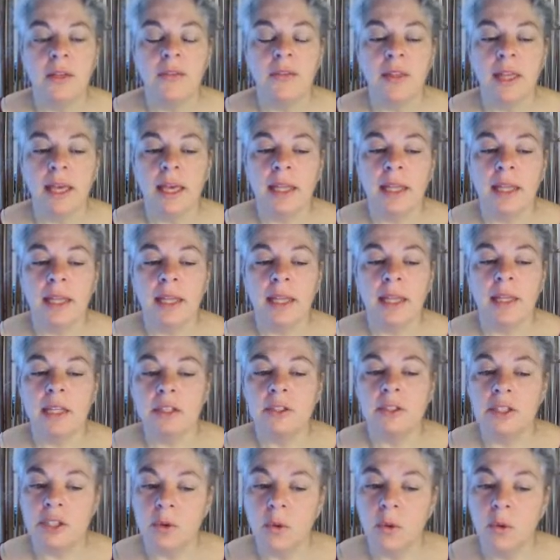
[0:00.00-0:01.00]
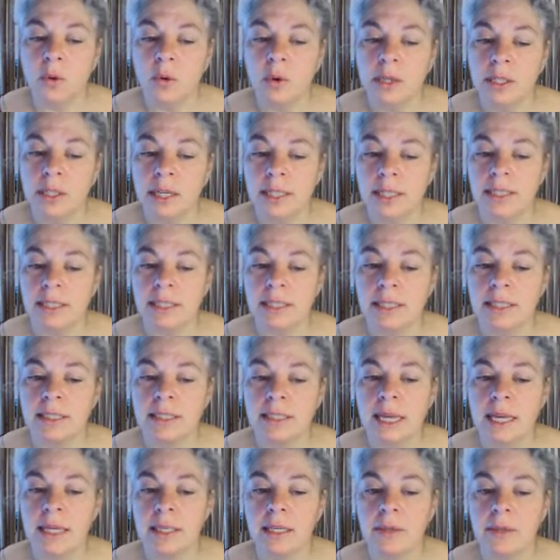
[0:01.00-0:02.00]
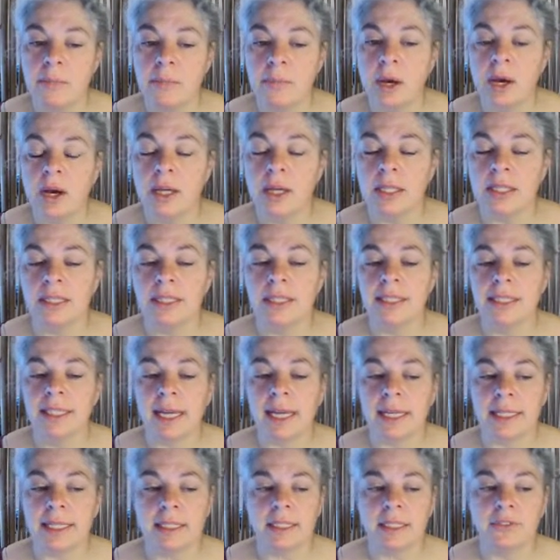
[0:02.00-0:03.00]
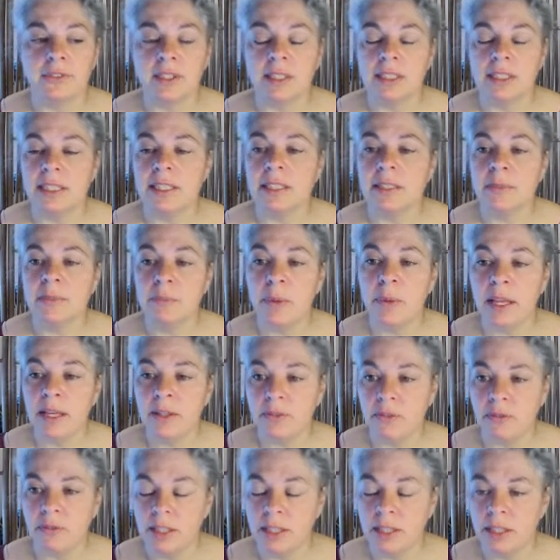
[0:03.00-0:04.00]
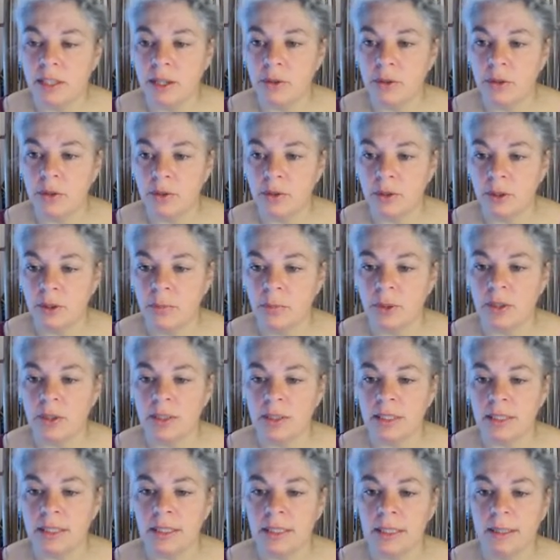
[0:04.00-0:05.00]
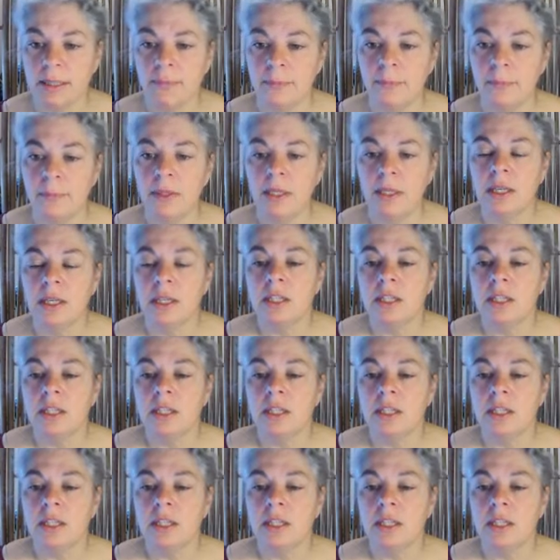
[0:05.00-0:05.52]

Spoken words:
And that includes organising and taking part in an activity to benefit local community.